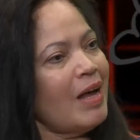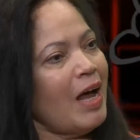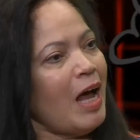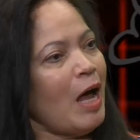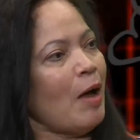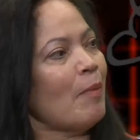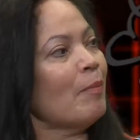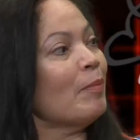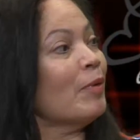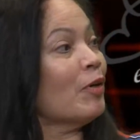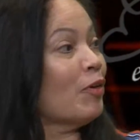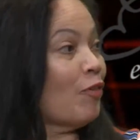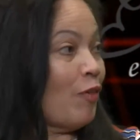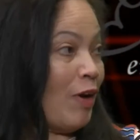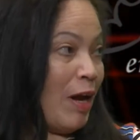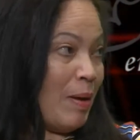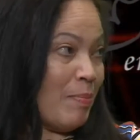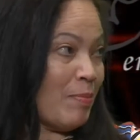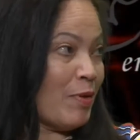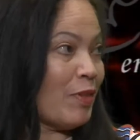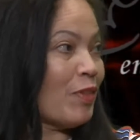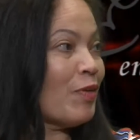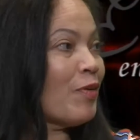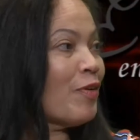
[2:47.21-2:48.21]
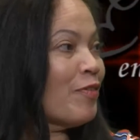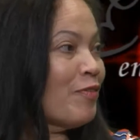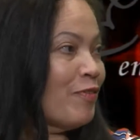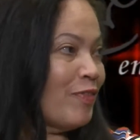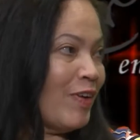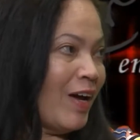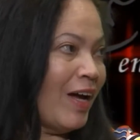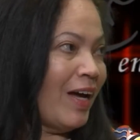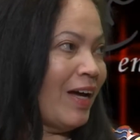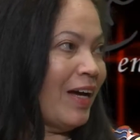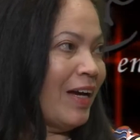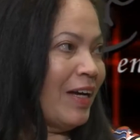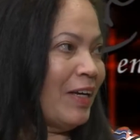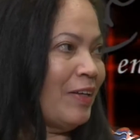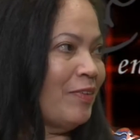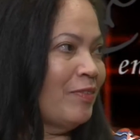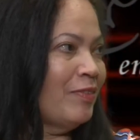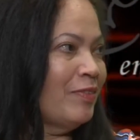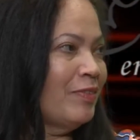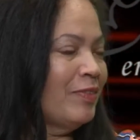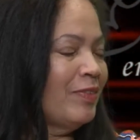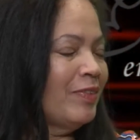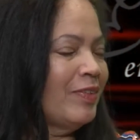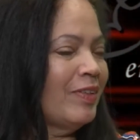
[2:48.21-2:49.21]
I'm a grandmother of 5.